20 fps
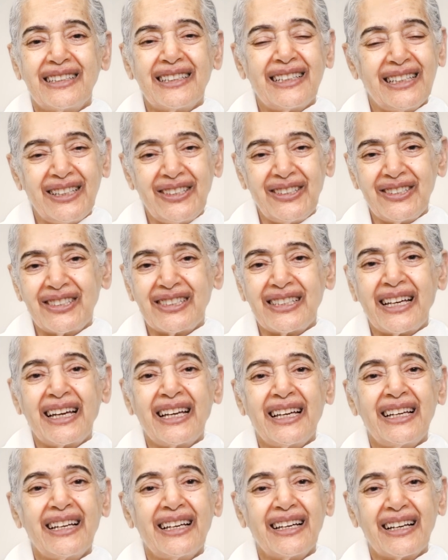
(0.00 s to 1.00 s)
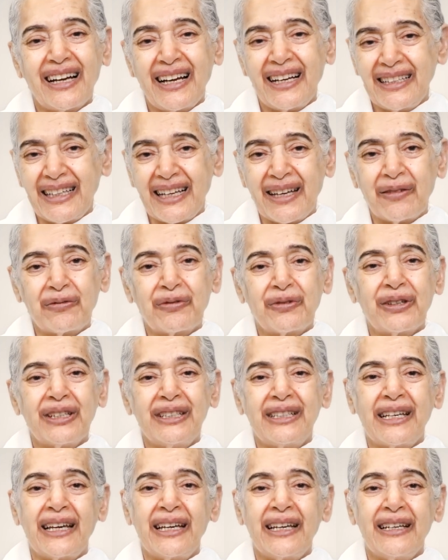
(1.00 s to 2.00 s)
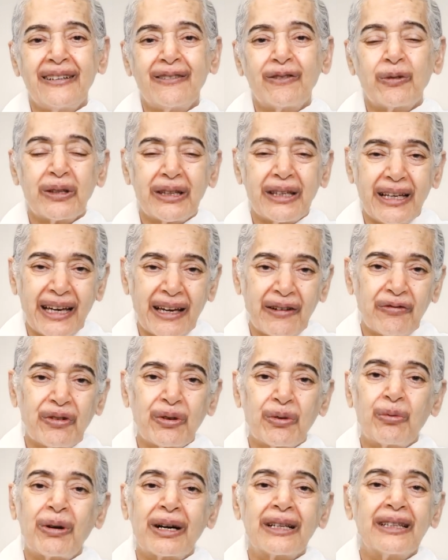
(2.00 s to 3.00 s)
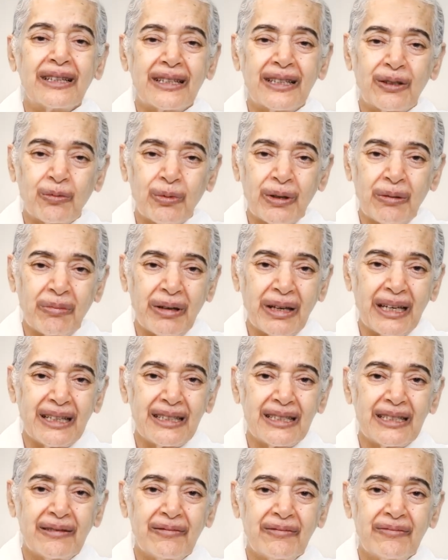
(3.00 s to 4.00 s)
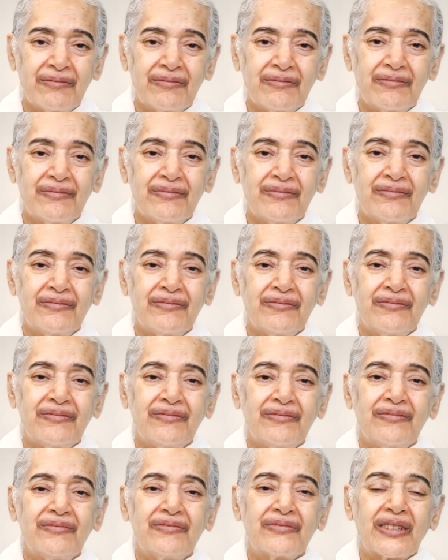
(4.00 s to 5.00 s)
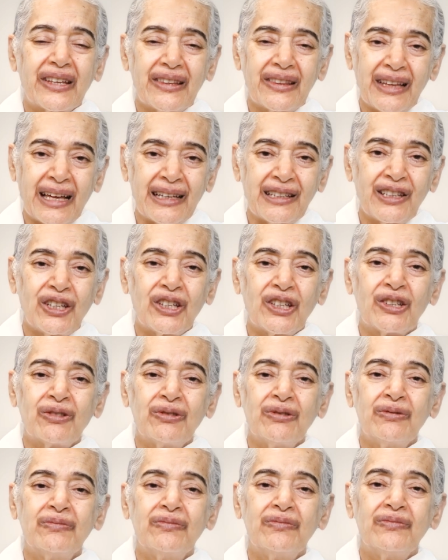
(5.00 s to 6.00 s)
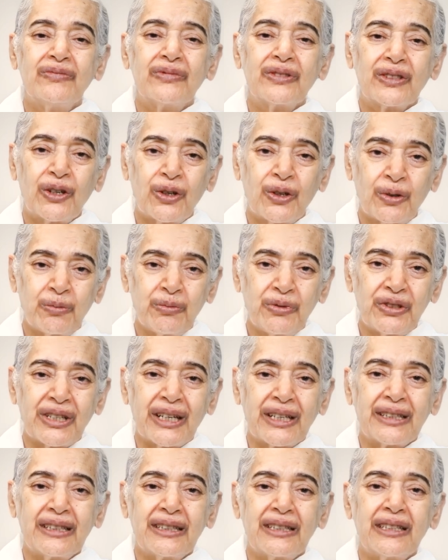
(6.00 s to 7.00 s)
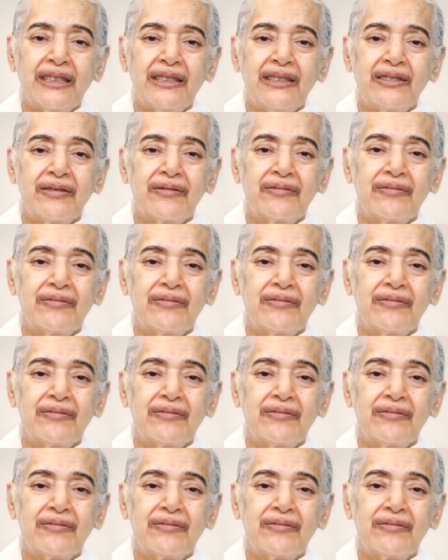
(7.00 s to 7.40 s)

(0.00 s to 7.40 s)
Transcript: each day and every day with everyone that we meet. Thank you. Om Shanti.